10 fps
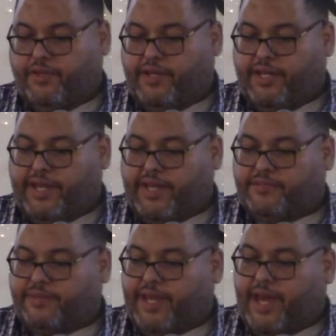And
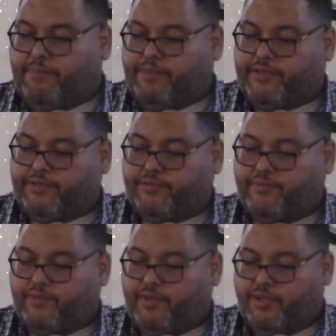that's what happened.
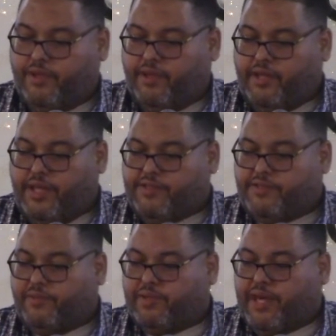And
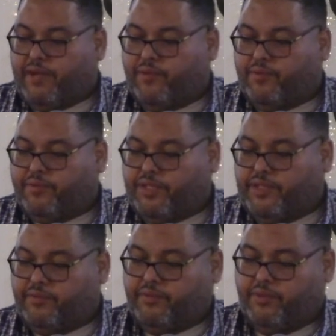so not
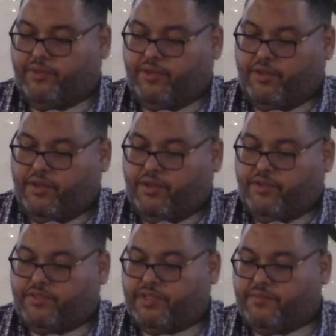only
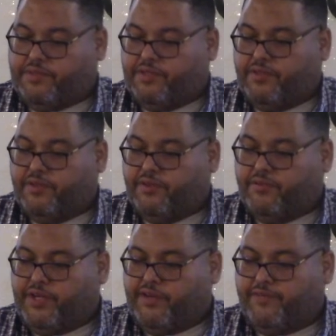she was in her
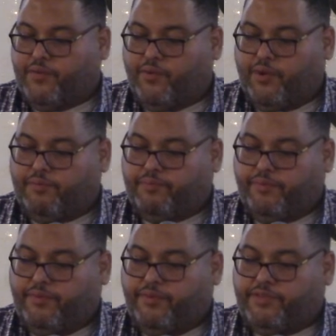Greek form,
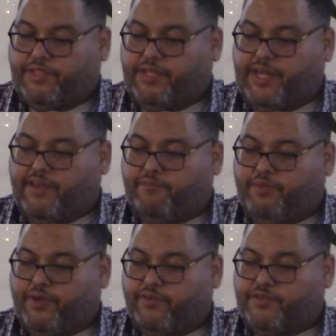she gave
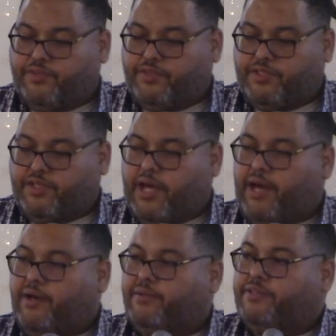birth to a
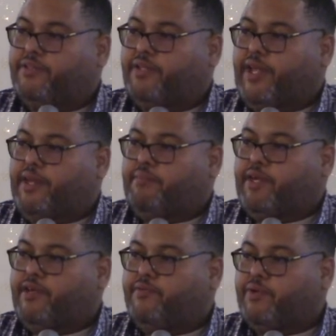child named
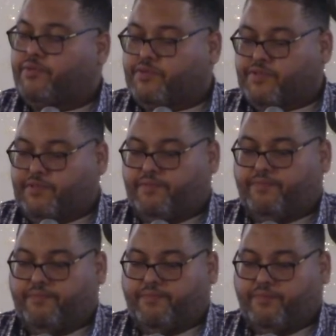Eros.
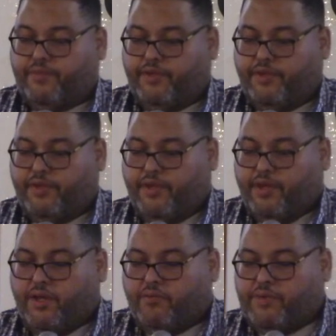
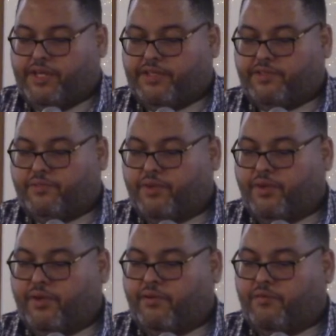We get the
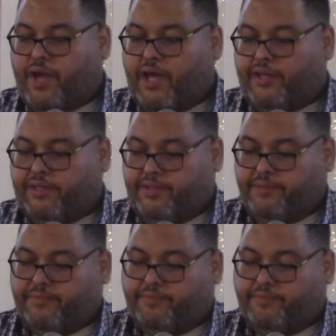word erotica.